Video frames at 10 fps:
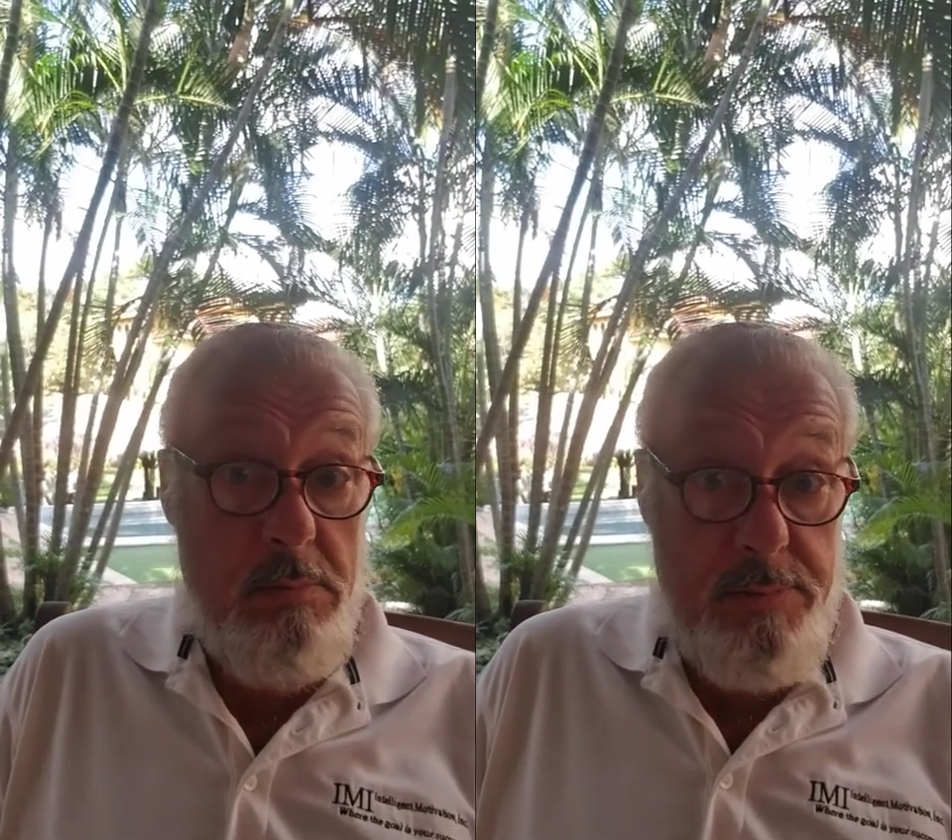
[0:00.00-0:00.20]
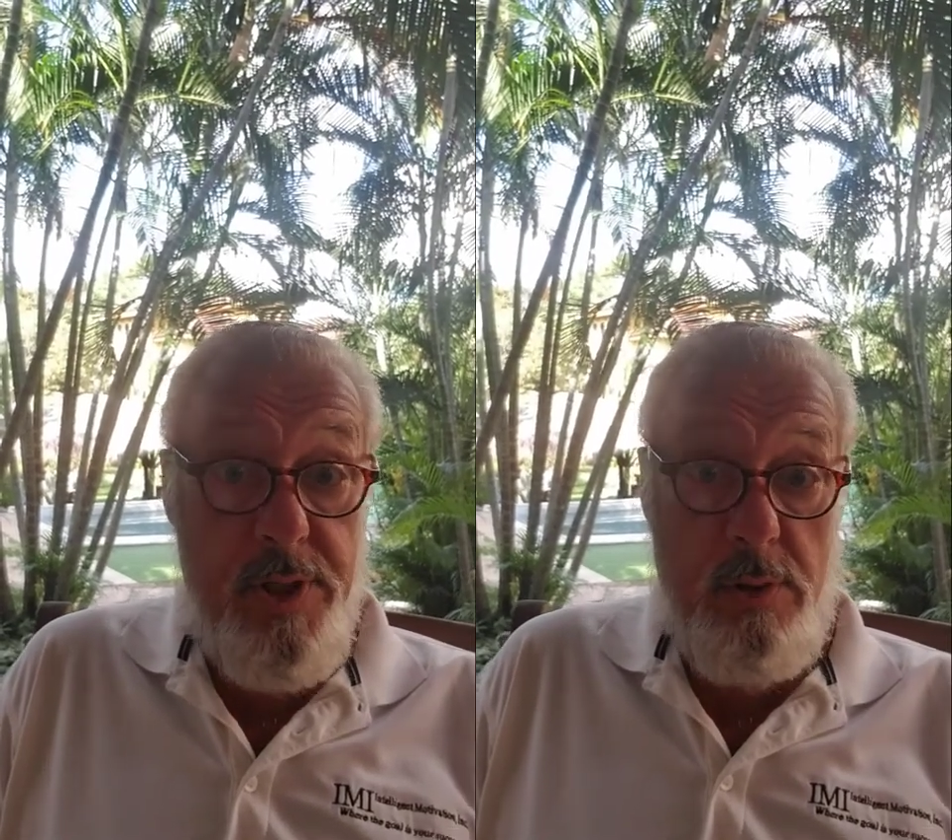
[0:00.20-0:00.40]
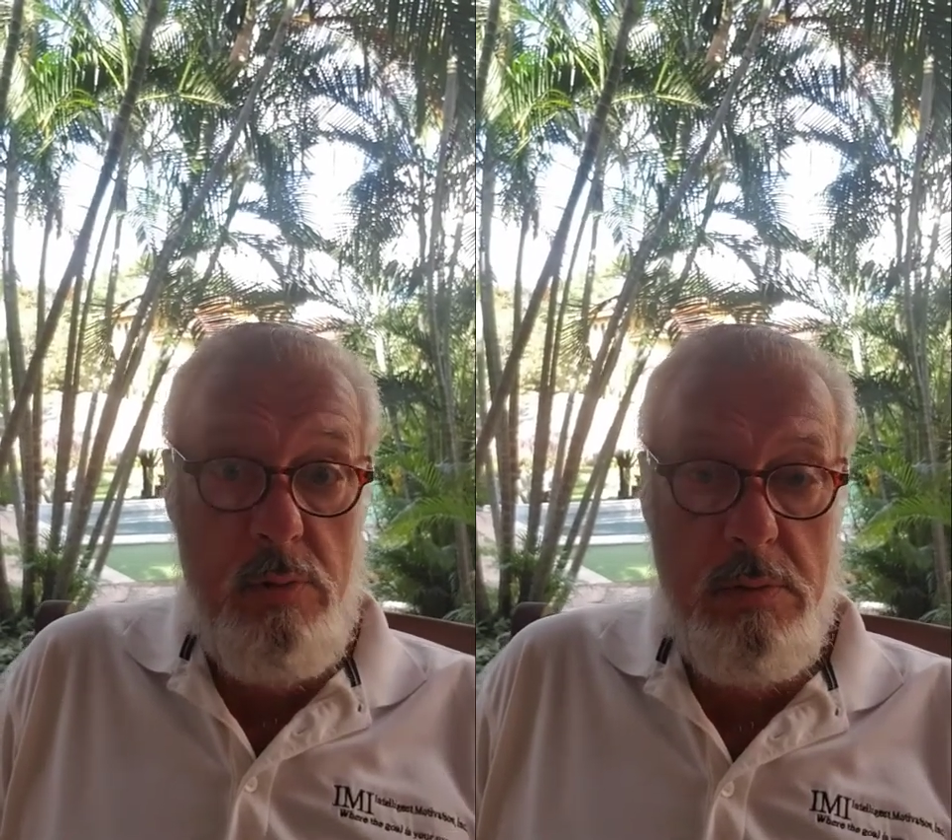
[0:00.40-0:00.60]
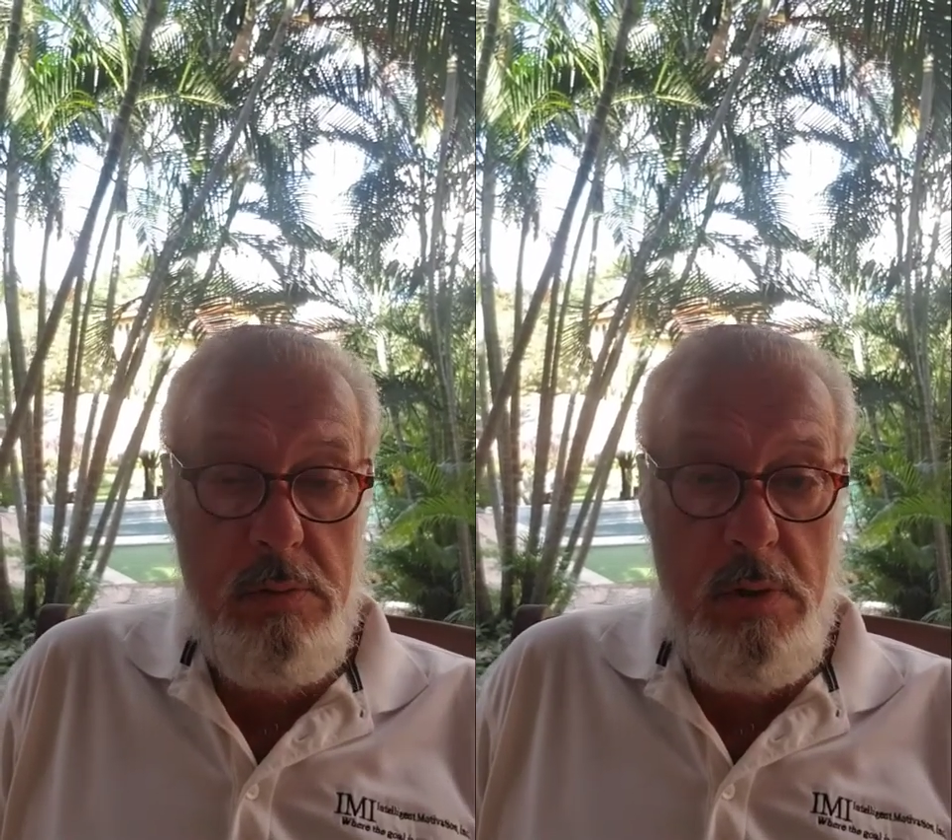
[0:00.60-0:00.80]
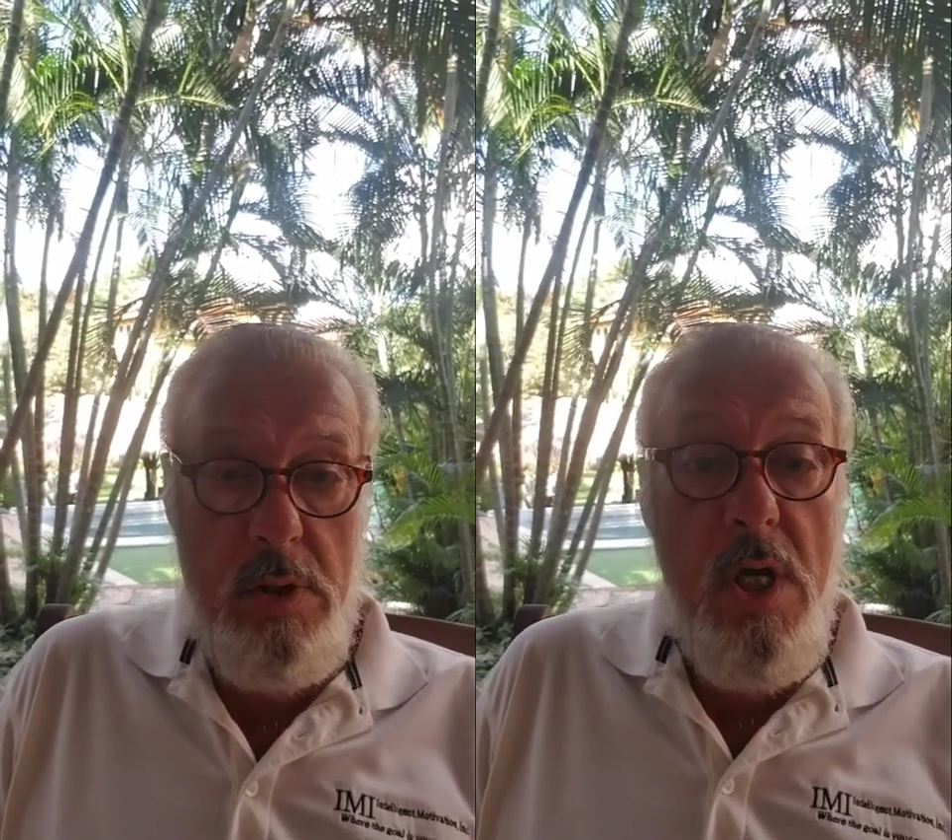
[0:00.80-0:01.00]
2.
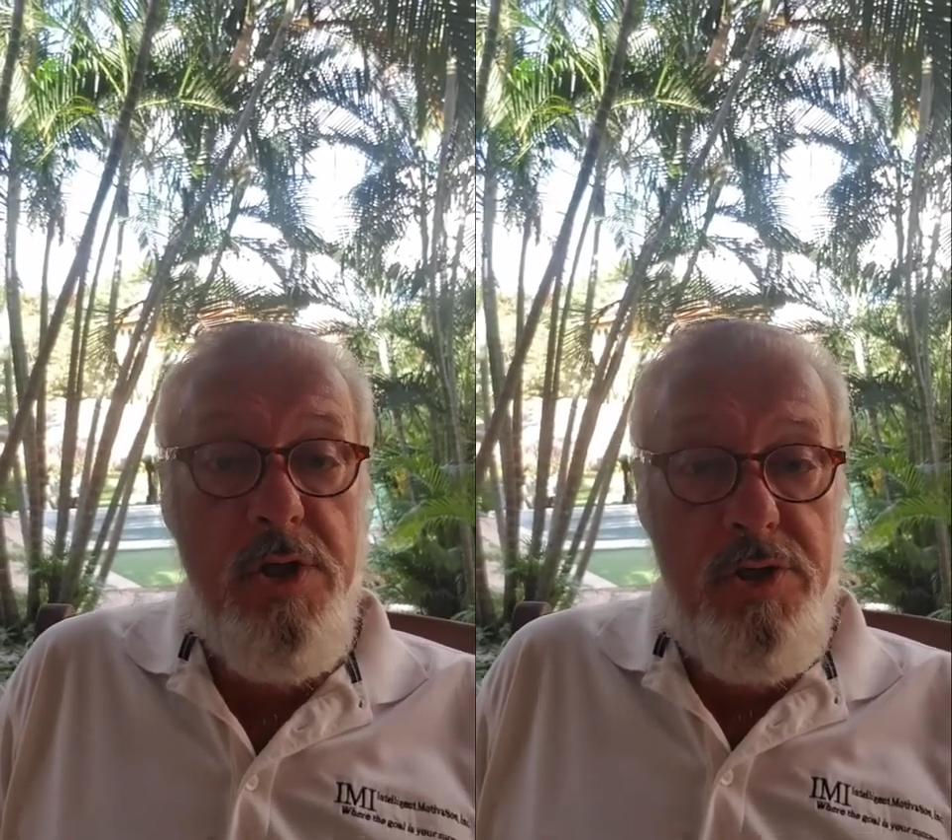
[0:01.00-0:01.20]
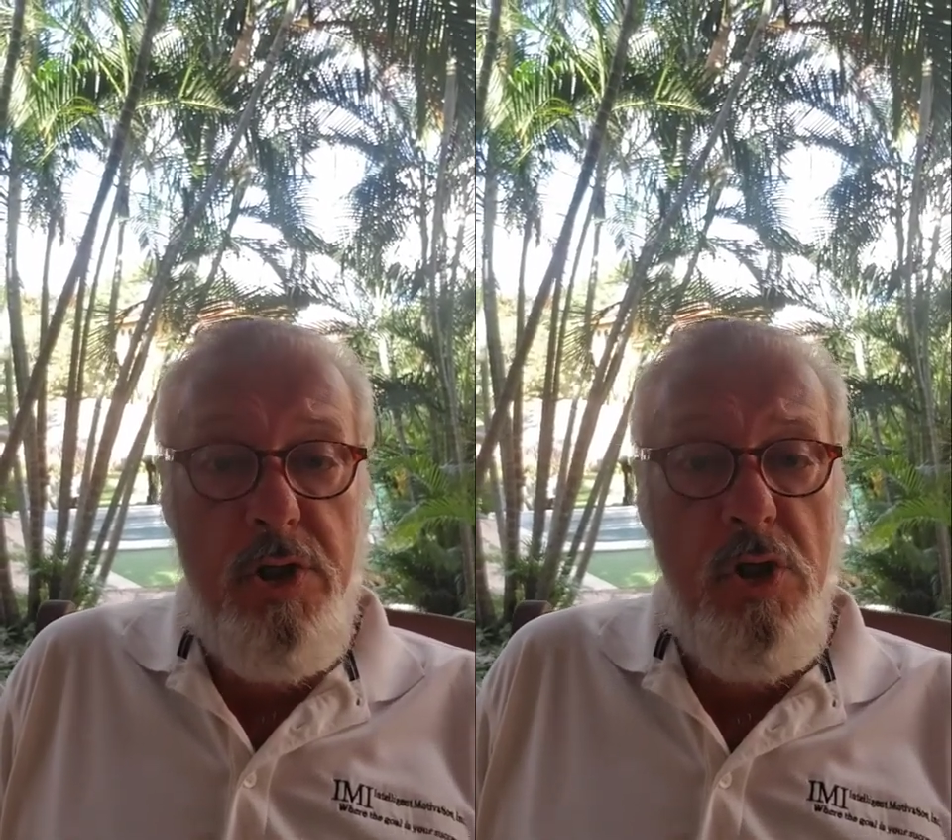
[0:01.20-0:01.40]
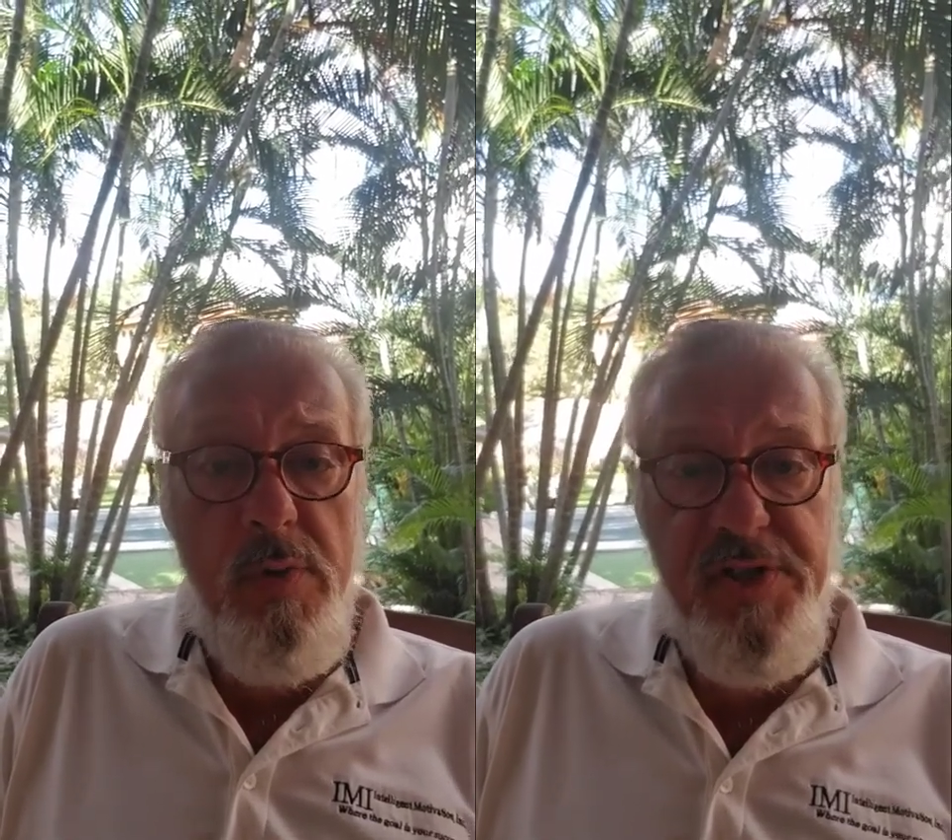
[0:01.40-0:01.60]
2